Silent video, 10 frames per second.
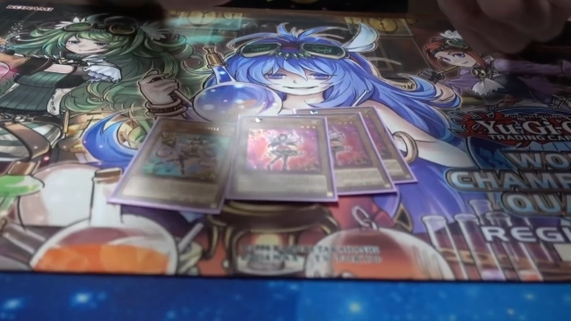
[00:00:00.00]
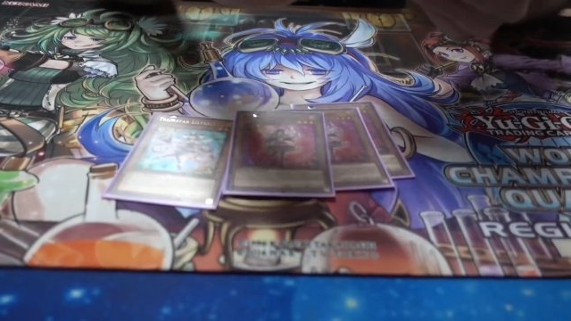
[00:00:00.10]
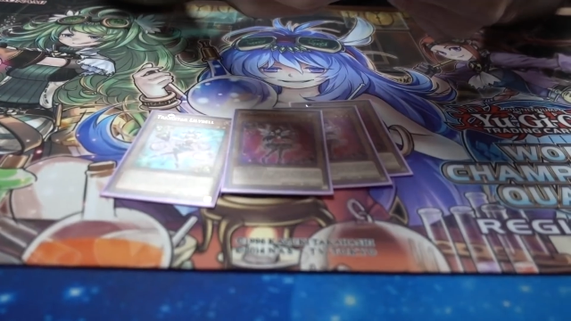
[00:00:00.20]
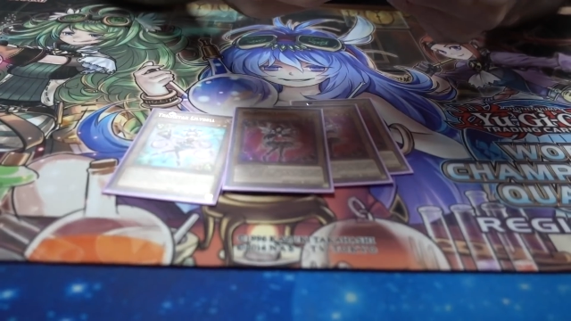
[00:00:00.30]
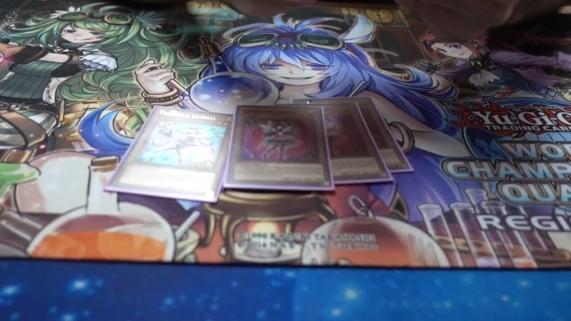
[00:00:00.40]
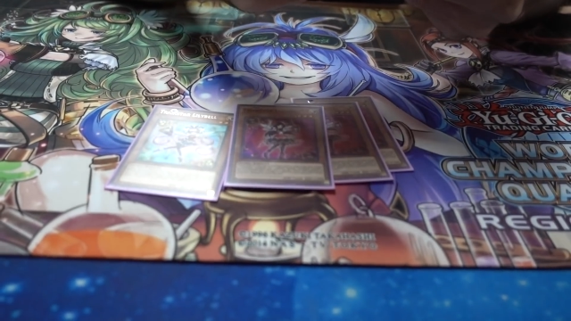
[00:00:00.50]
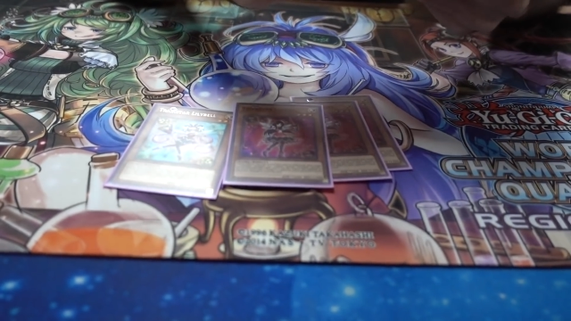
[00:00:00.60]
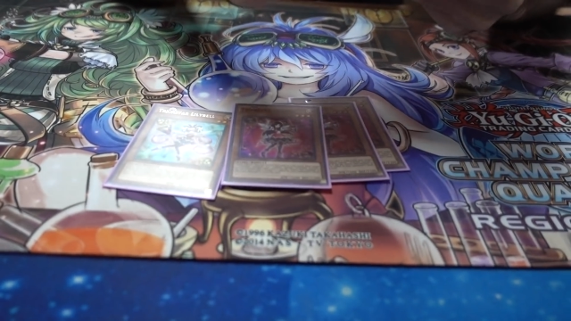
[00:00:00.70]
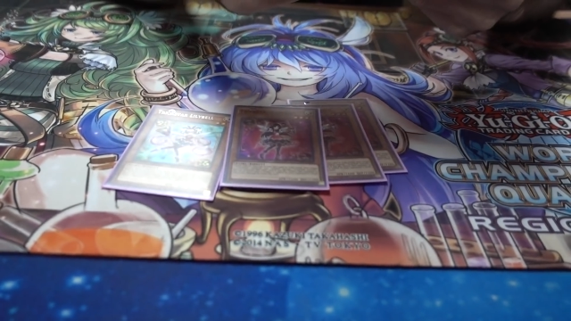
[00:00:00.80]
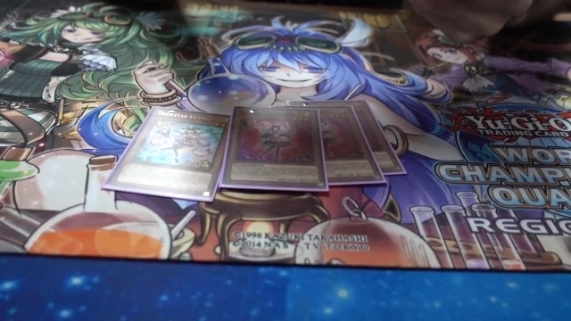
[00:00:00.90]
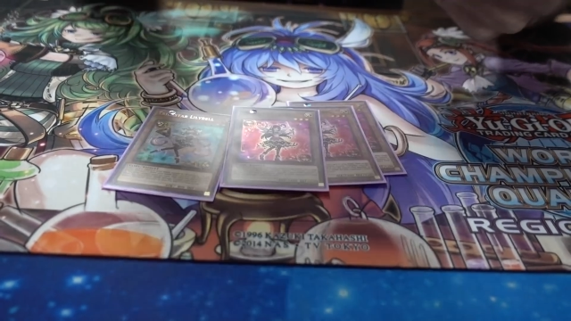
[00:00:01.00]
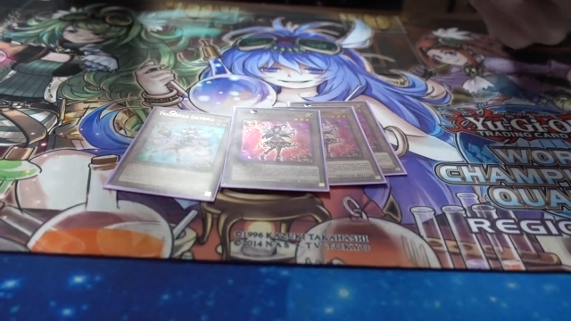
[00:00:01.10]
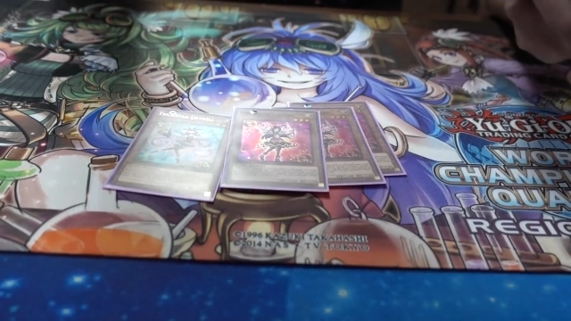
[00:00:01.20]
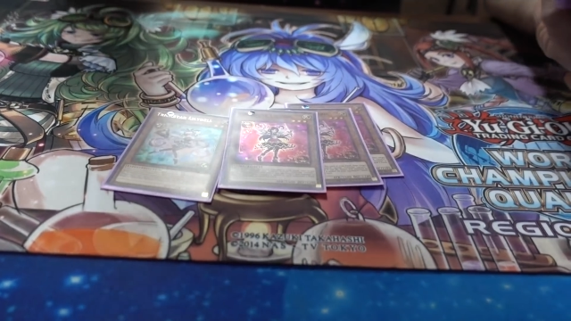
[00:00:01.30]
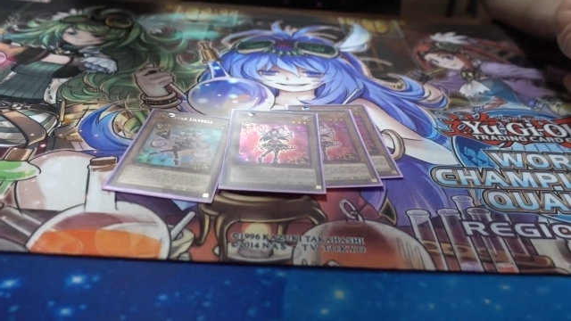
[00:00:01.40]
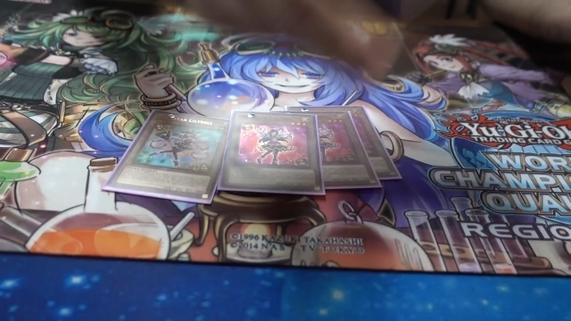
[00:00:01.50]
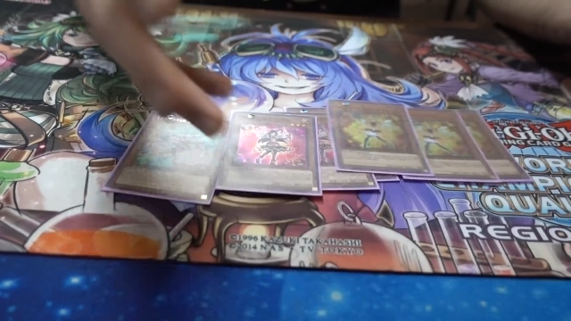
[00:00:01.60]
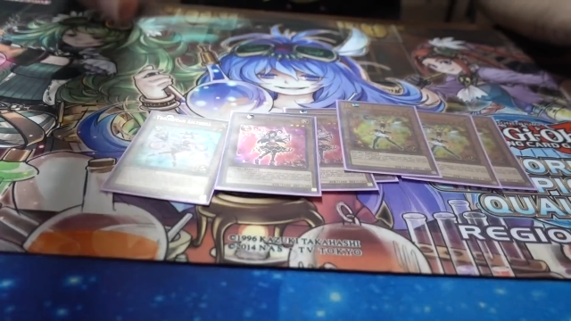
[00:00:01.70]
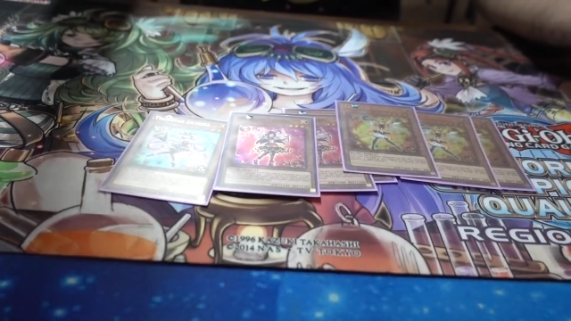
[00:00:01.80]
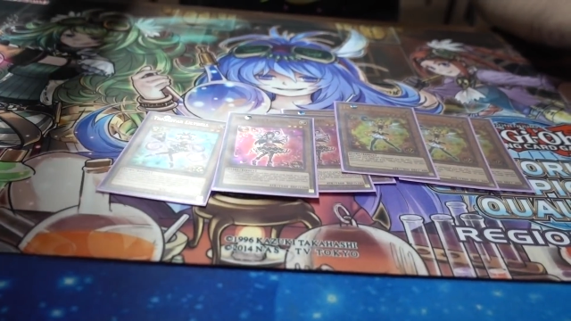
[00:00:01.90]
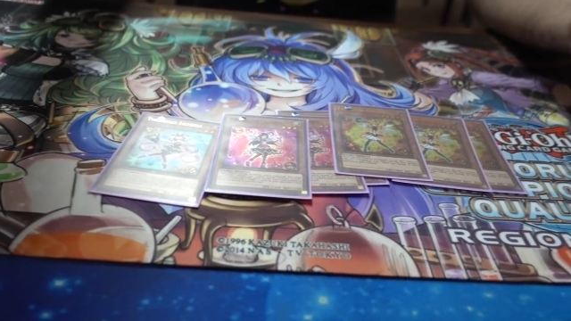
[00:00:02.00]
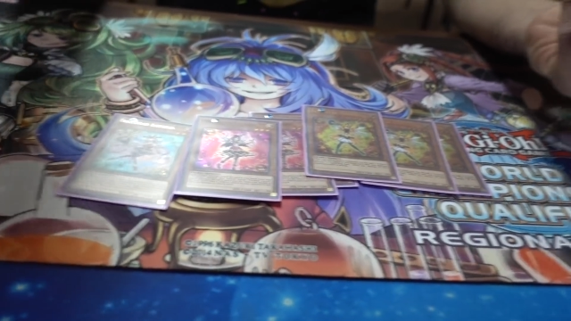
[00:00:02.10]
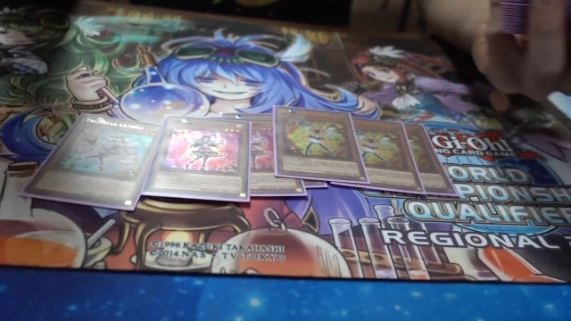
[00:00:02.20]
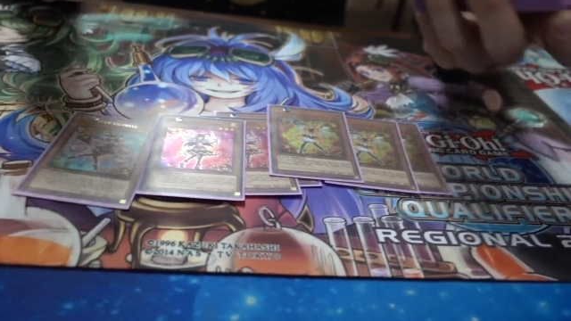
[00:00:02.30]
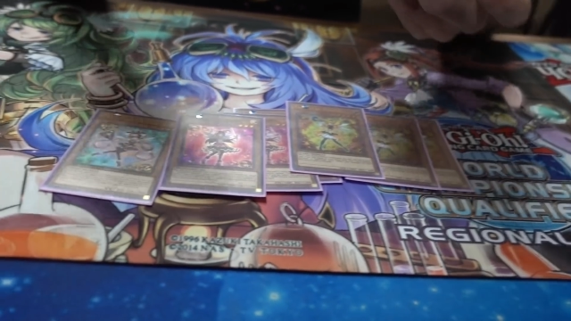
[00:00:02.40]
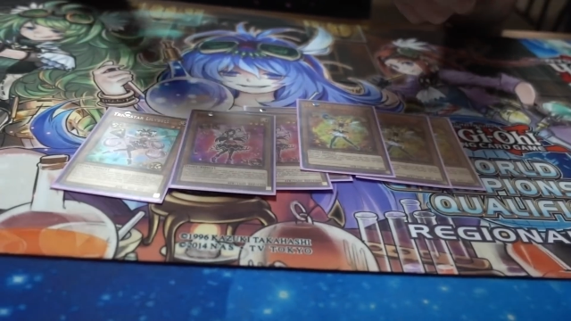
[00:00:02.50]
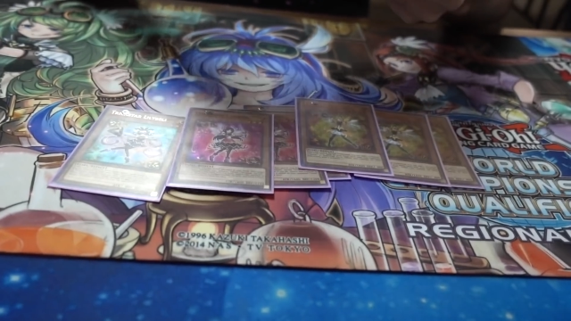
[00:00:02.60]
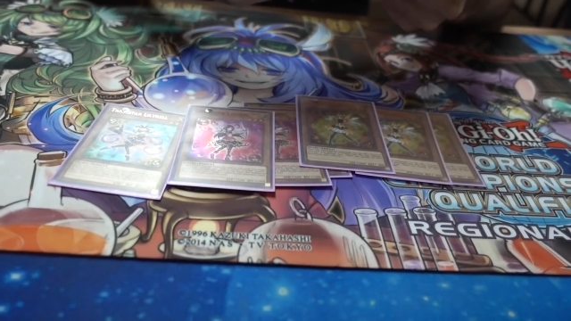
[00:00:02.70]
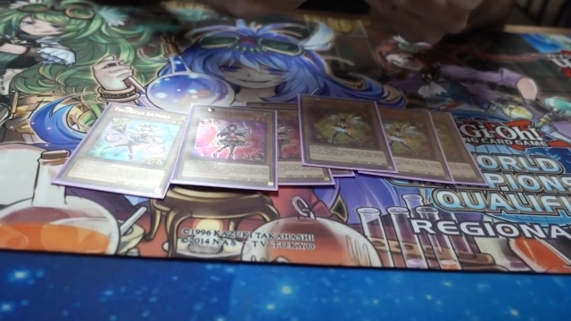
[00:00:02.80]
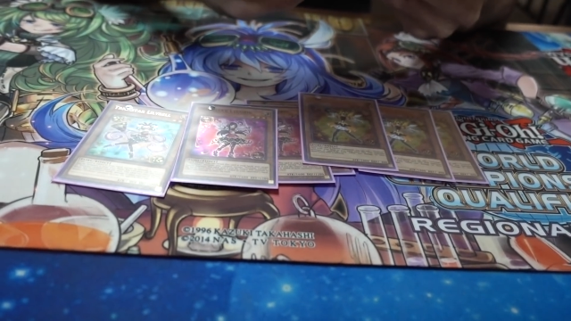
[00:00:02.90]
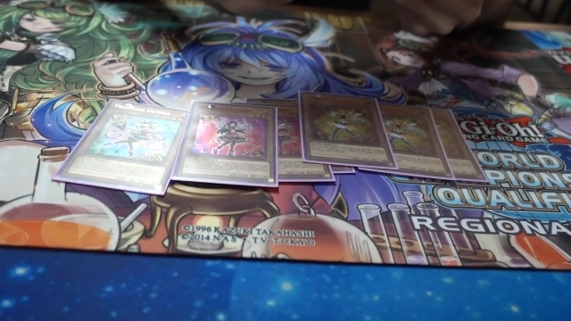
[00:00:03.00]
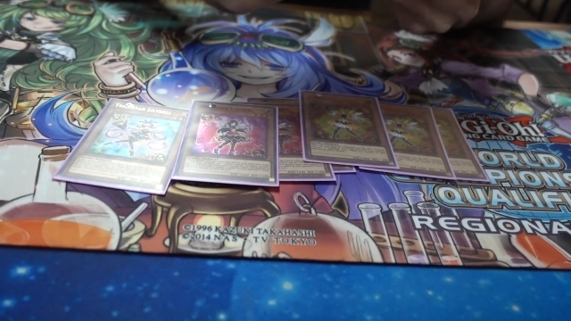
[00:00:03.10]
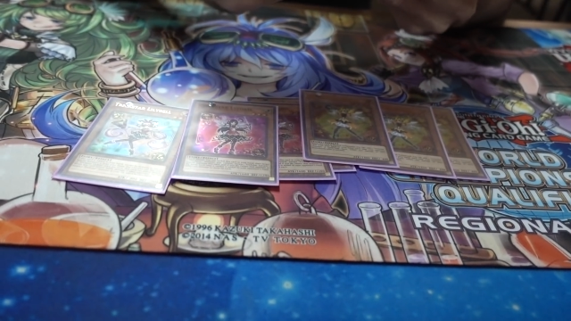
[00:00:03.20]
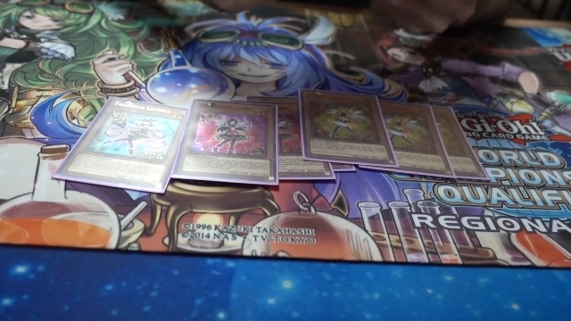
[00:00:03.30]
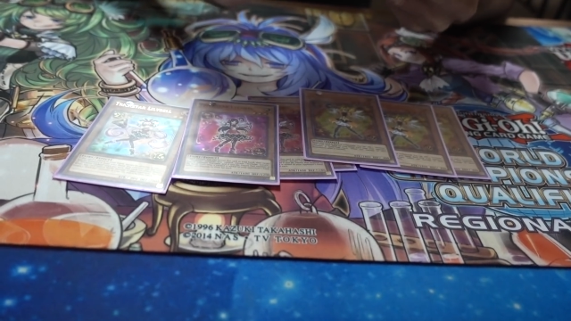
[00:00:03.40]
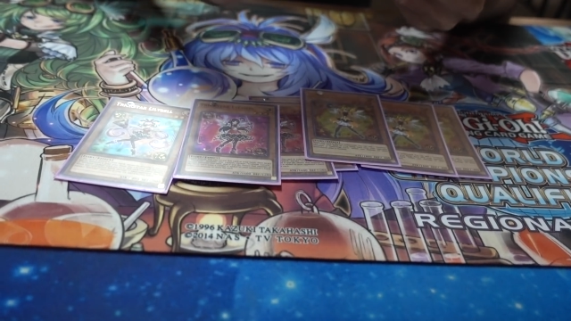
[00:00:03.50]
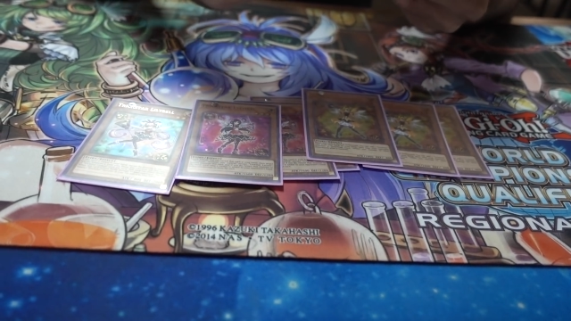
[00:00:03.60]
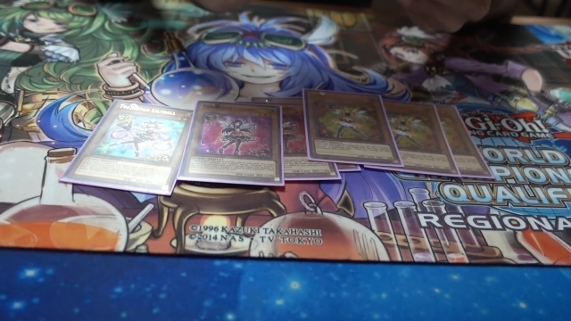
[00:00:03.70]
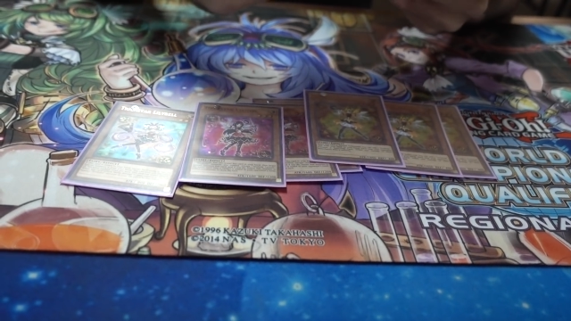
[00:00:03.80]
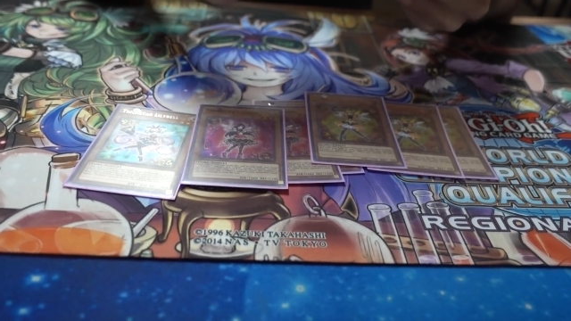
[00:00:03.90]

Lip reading: [unreadable: no face in view]